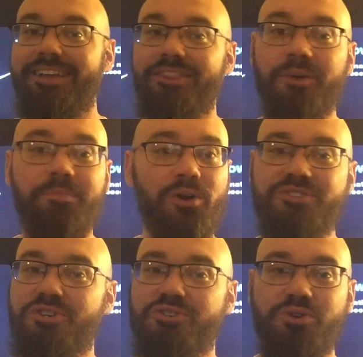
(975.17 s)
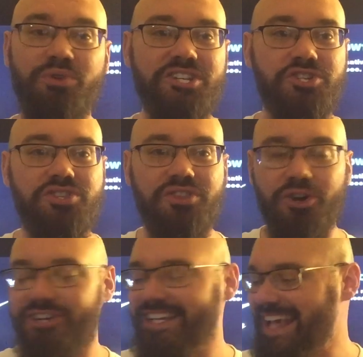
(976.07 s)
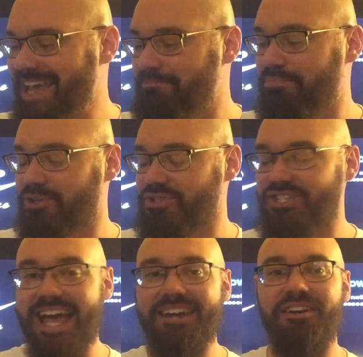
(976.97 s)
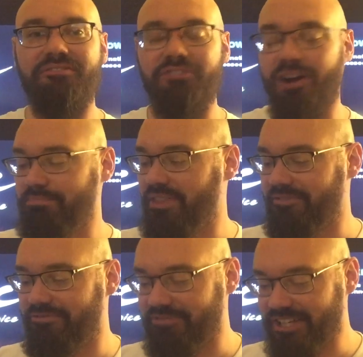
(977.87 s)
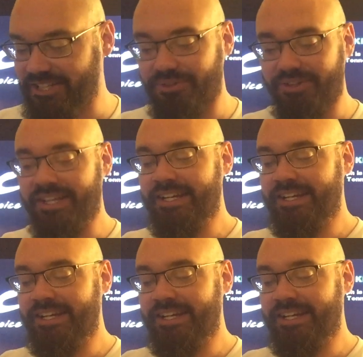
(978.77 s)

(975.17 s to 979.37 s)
Their opponents are shooting just 38% from the field.